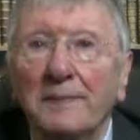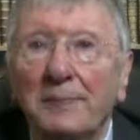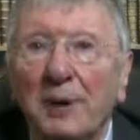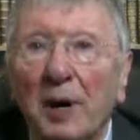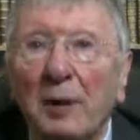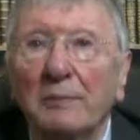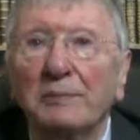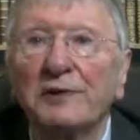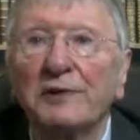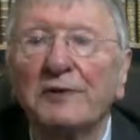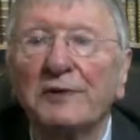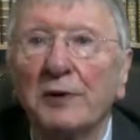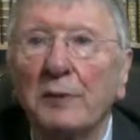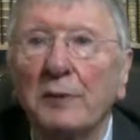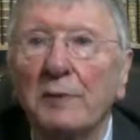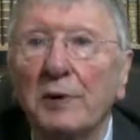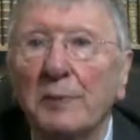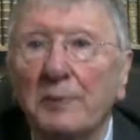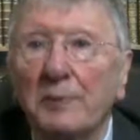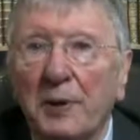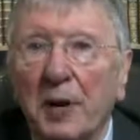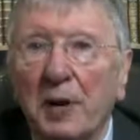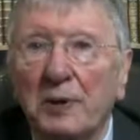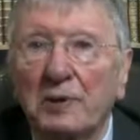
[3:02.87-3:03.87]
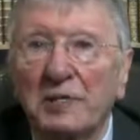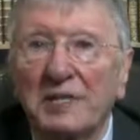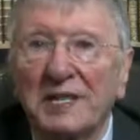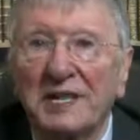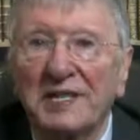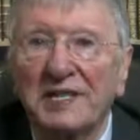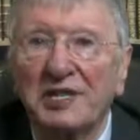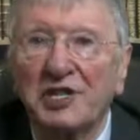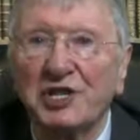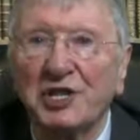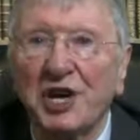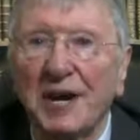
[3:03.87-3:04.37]
pumped from the
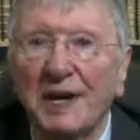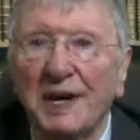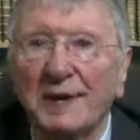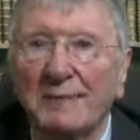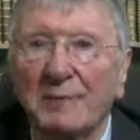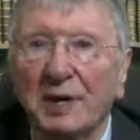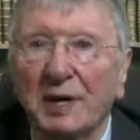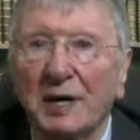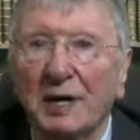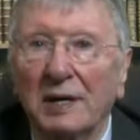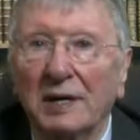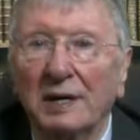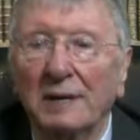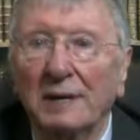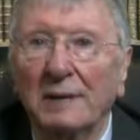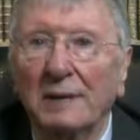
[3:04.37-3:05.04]
process chamber.